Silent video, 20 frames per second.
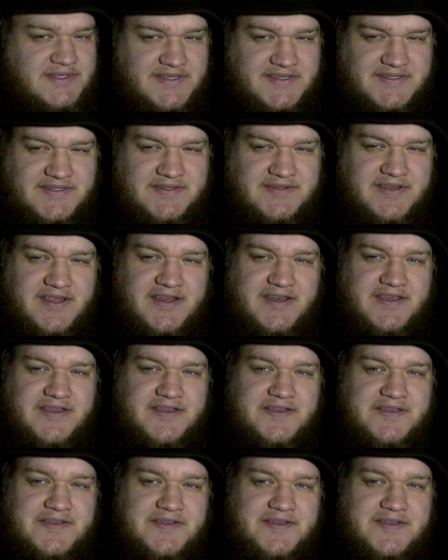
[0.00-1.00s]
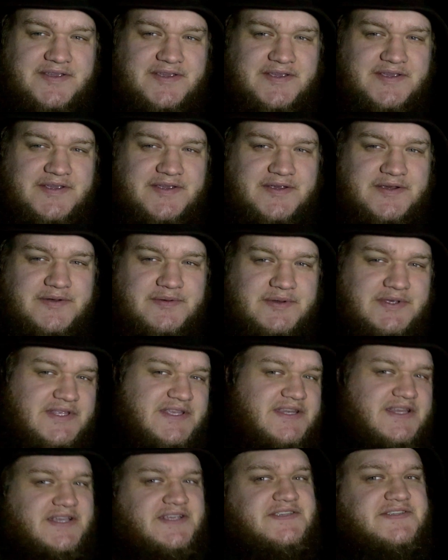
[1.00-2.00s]
least not a
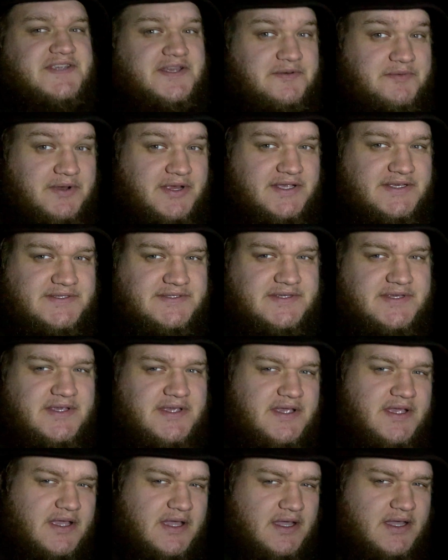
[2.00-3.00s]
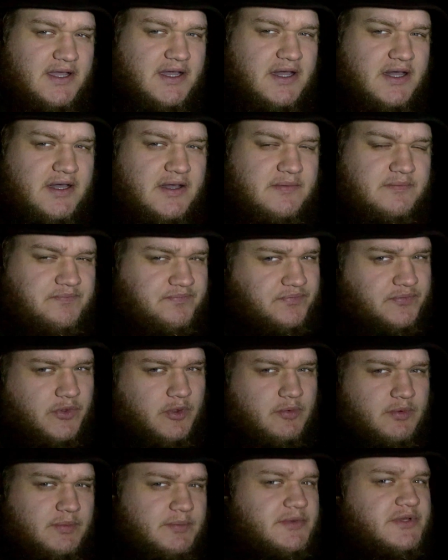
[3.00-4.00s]
really nice sunrise, what I'm
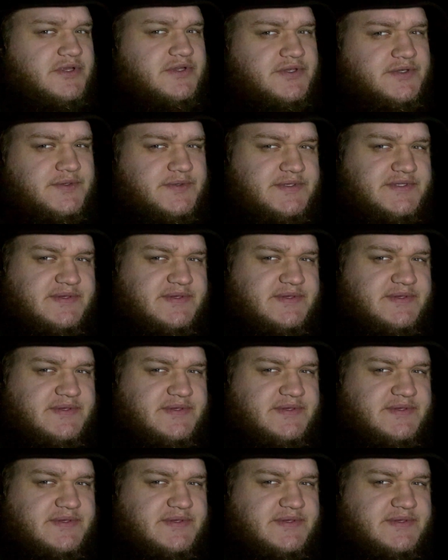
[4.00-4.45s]
going to do